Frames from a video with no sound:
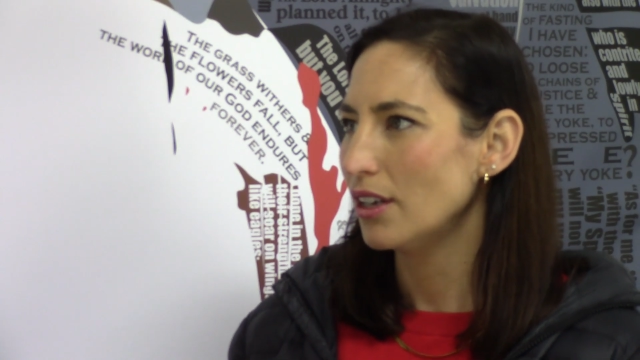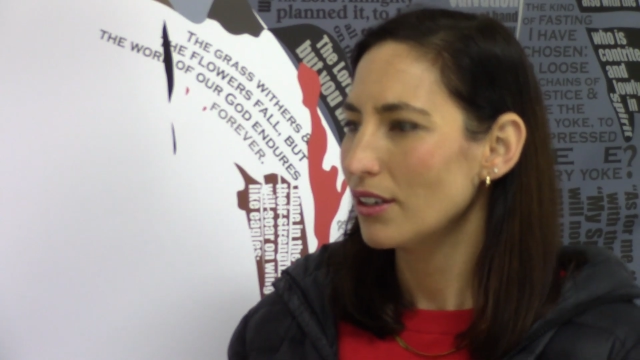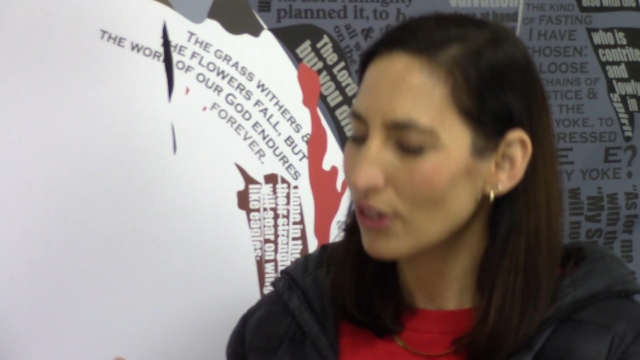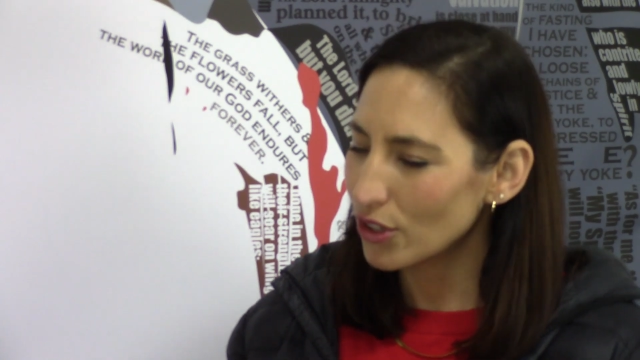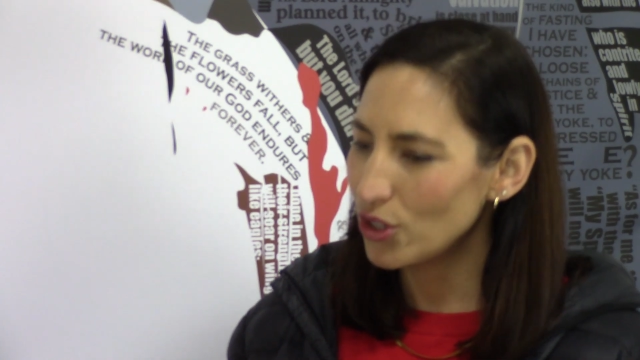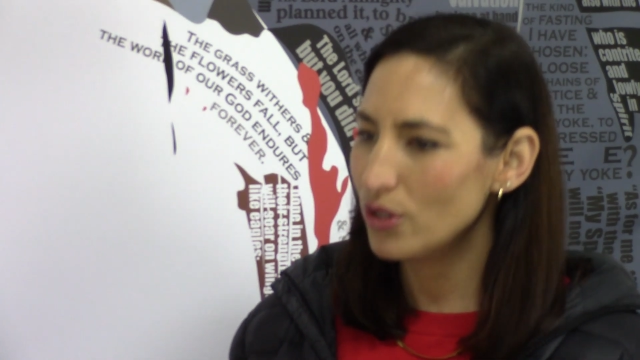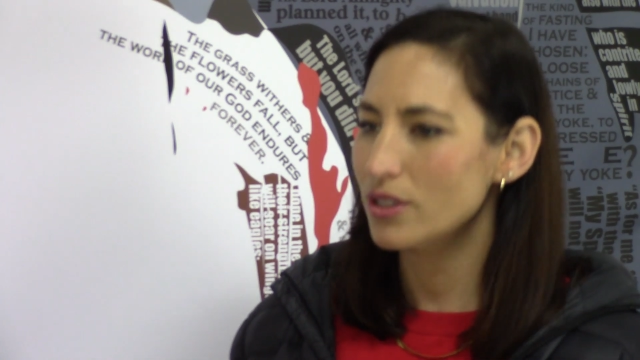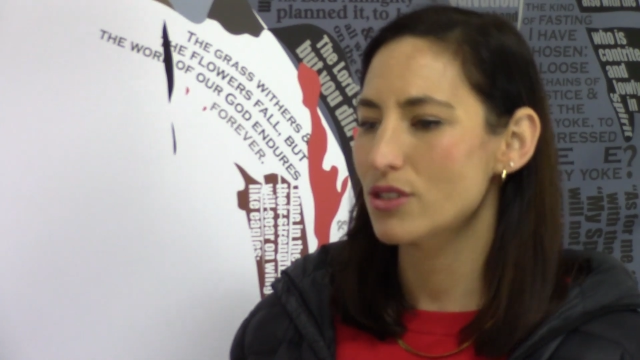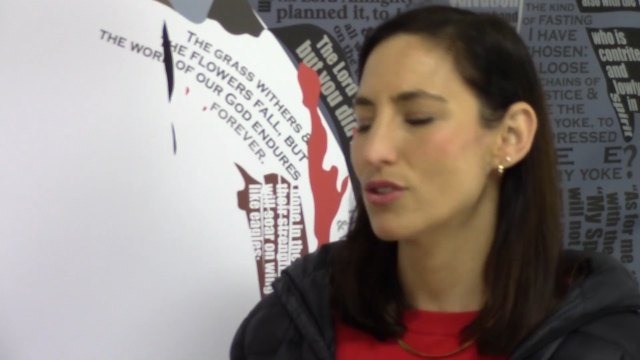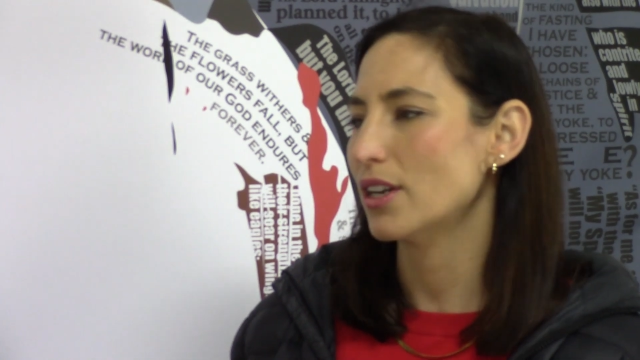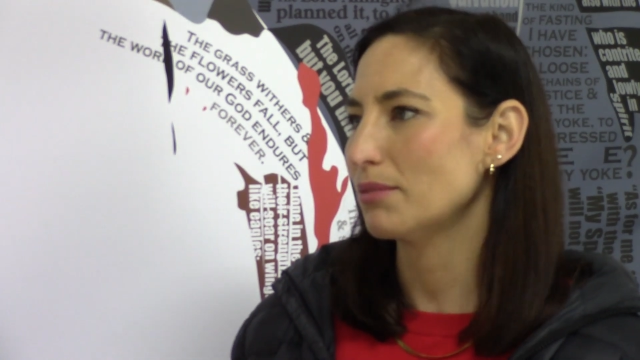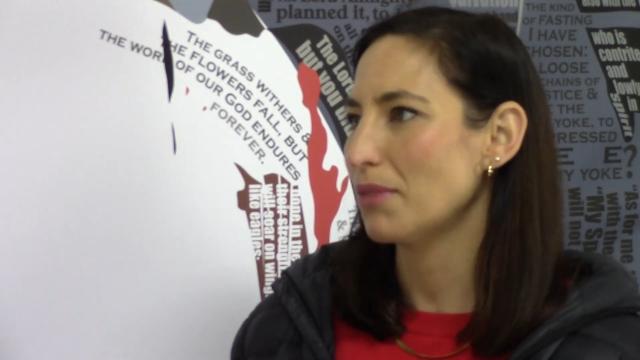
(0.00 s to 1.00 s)
God, you
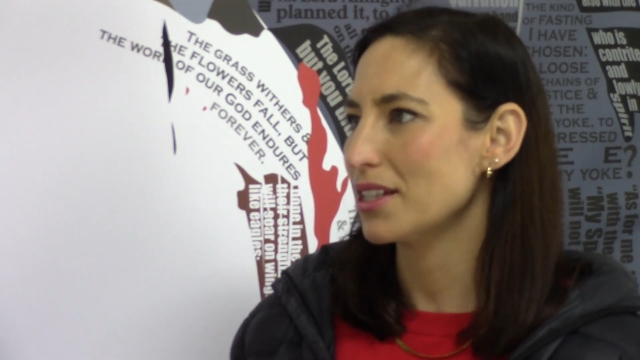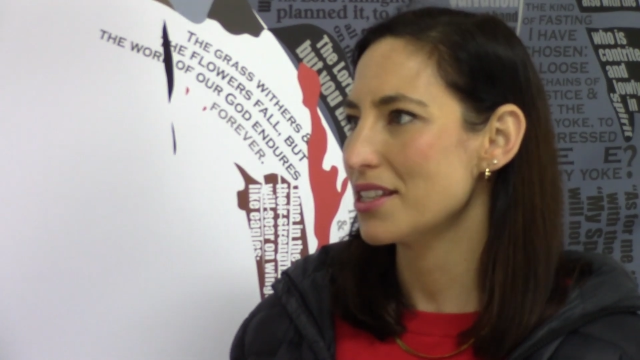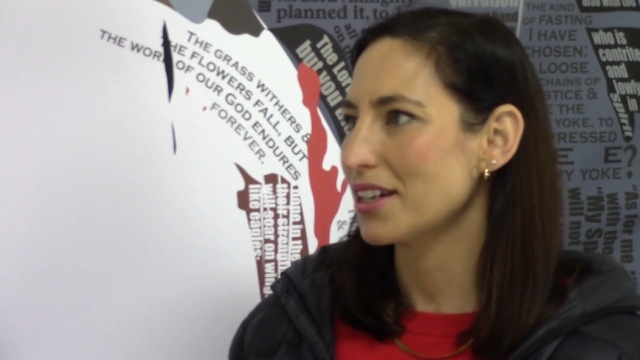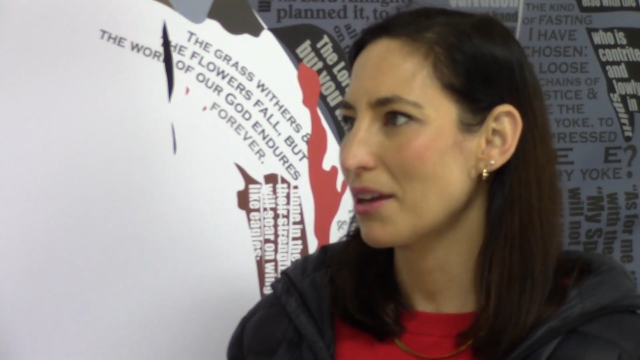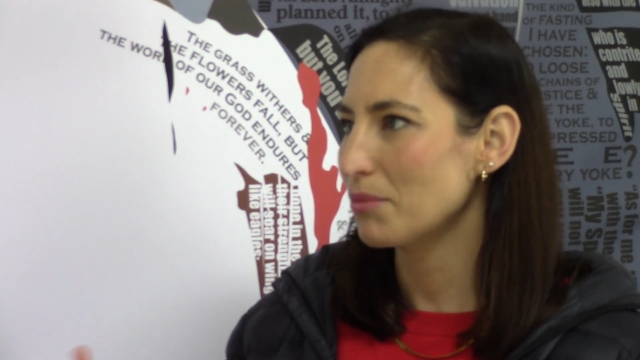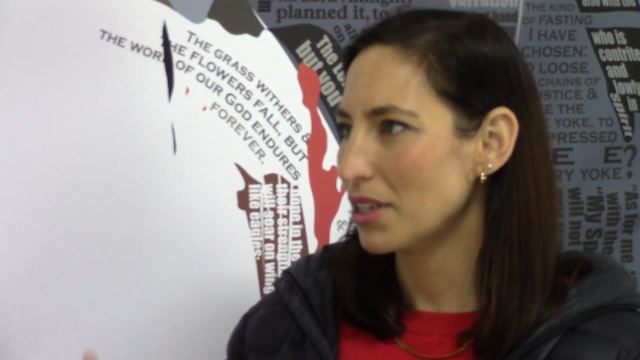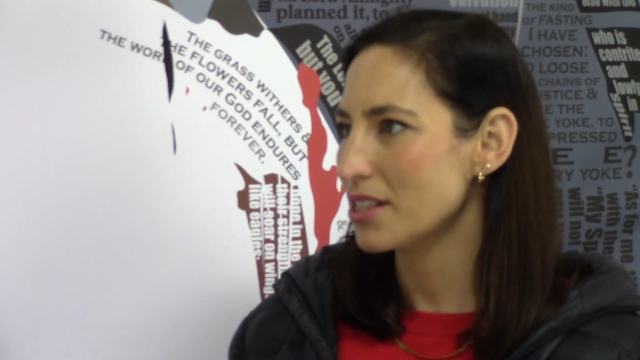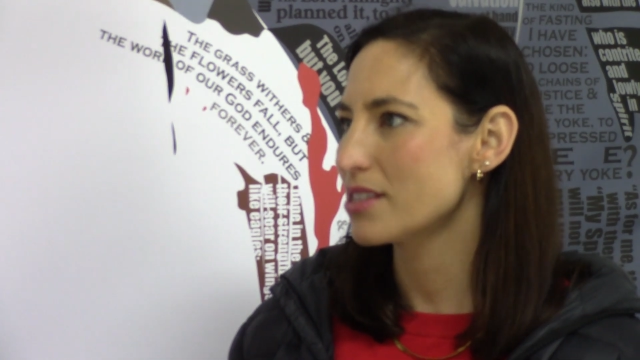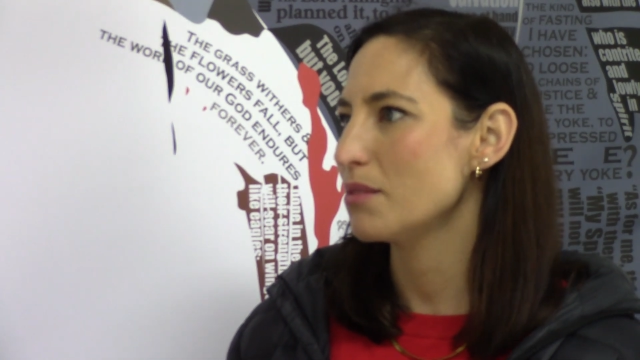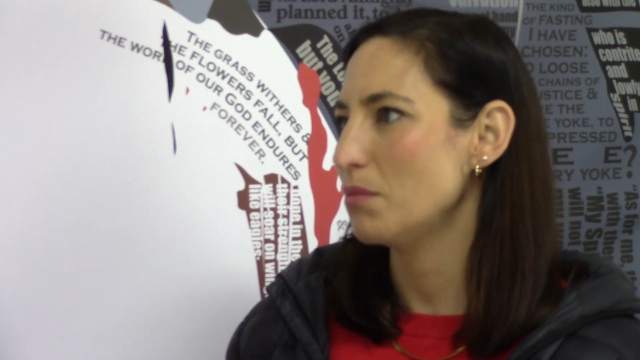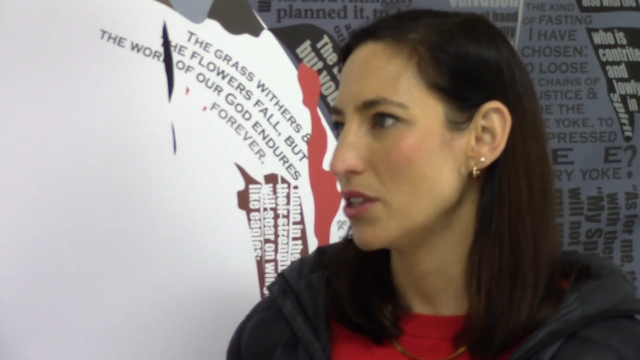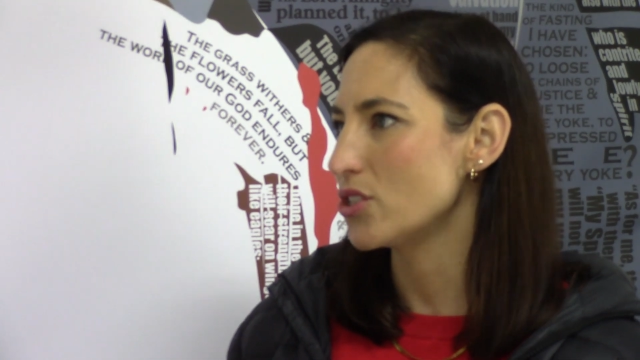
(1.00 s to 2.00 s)
instruct my tongue. I'm going to
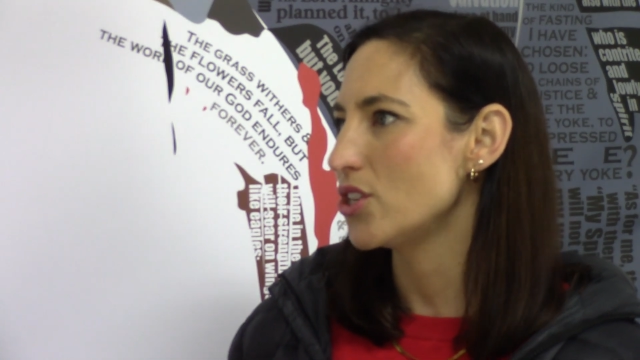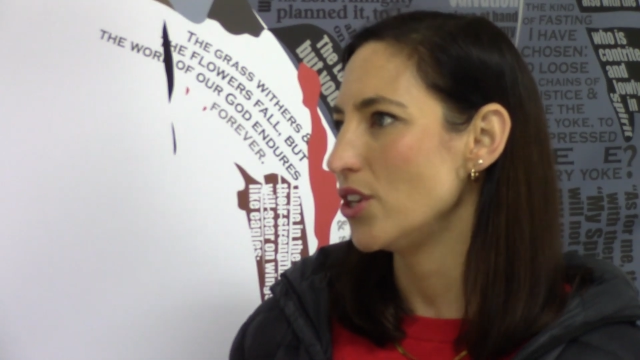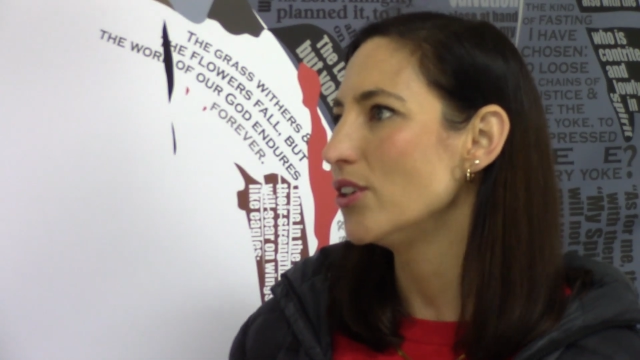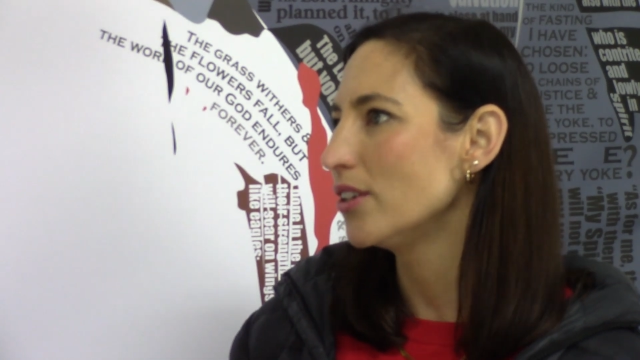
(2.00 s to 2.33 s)
submit to you.